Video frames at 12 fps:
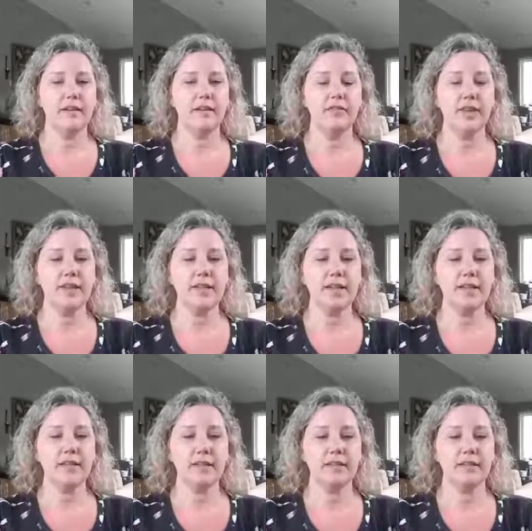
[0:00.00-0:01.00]

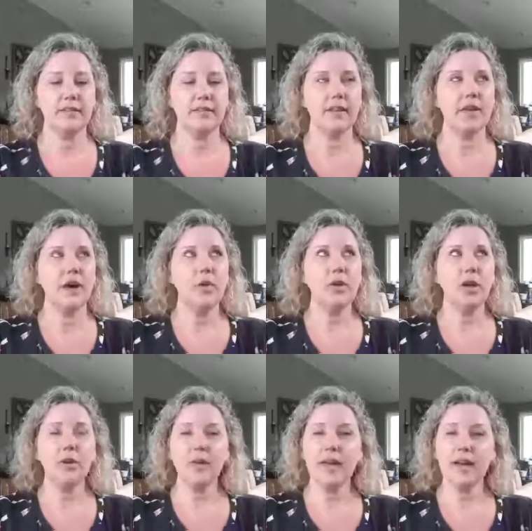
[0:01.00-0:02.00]
Fantastic. Well, all
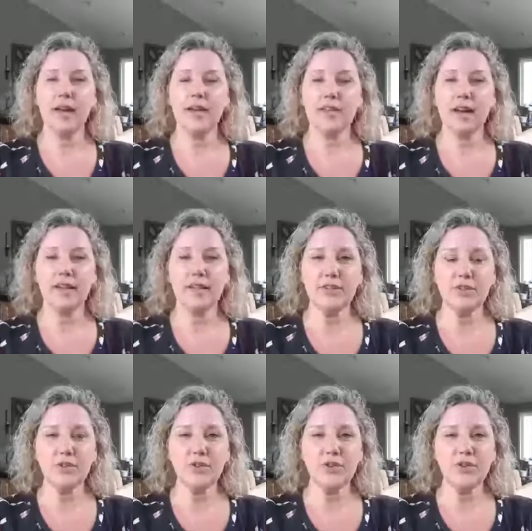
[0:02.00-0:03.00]
right, guys, I'll let you
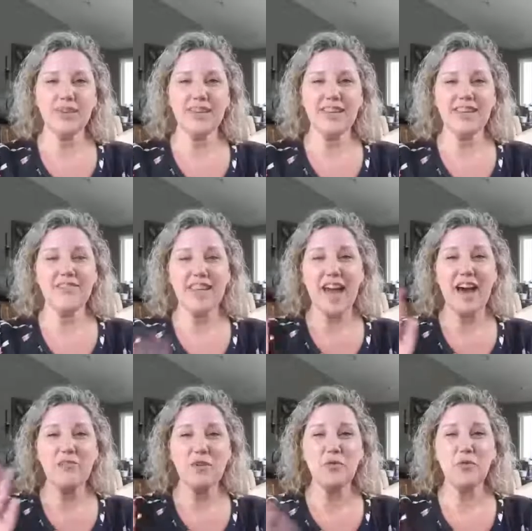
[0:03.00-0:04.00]
go for the evening.
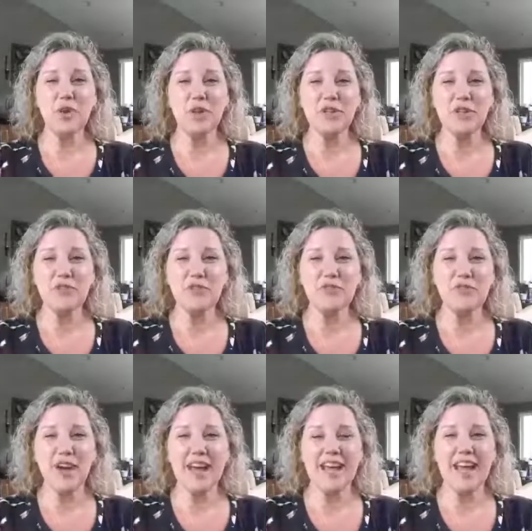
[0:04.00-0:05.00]
Have a wonderful
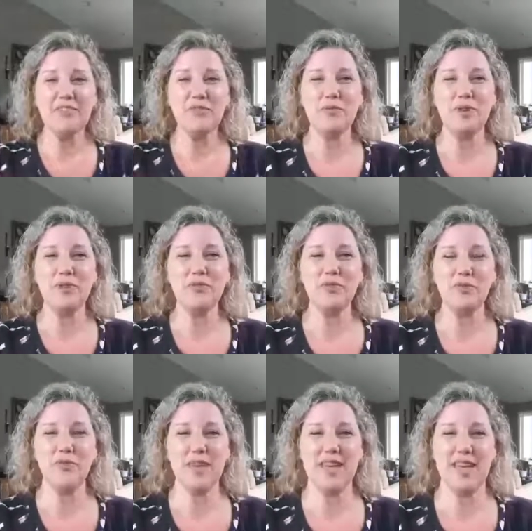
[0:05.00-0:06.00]
Friday. Have a wonderful
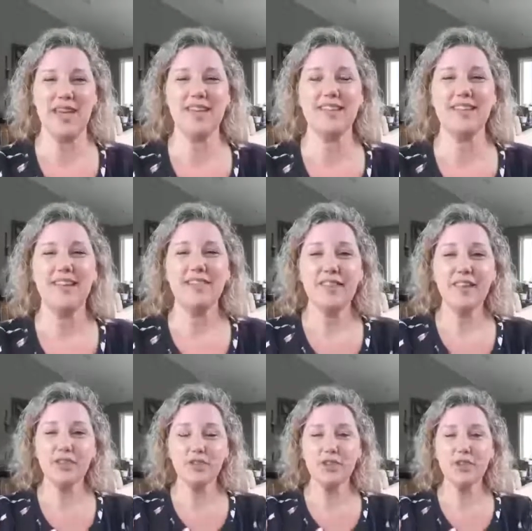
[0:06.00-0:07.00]
weekend.
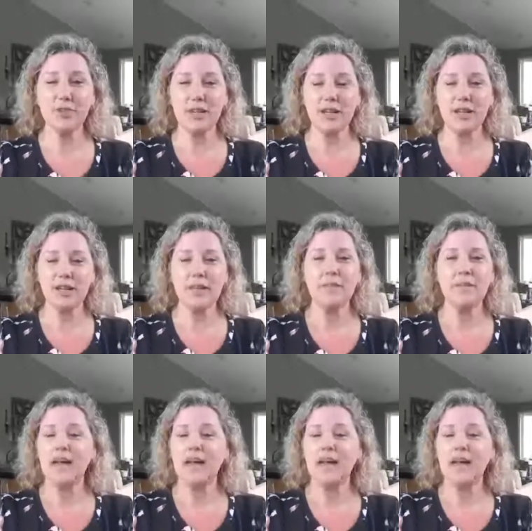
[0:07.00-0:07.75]
Thanks for joining me.